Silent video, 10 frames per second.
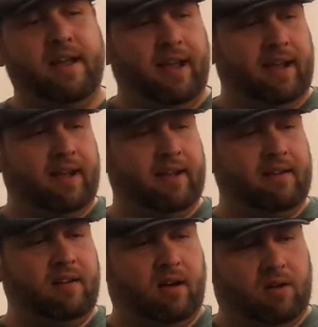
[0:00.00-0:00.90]
and
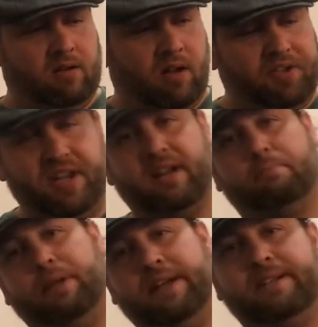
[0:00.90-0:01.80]
I'll take a
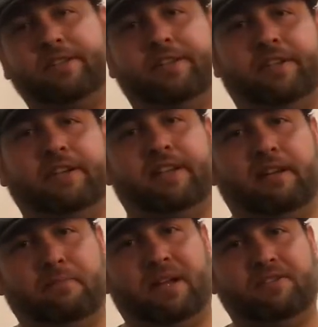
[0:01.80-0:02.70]
place on the kneeling
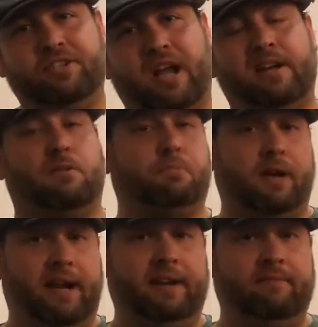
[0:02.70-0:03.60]
bench and I'll
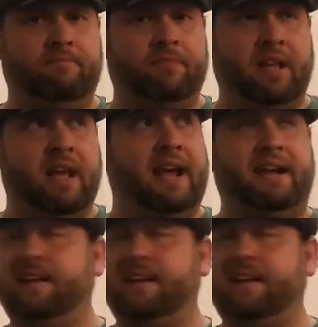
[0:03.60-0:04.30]
pray, and I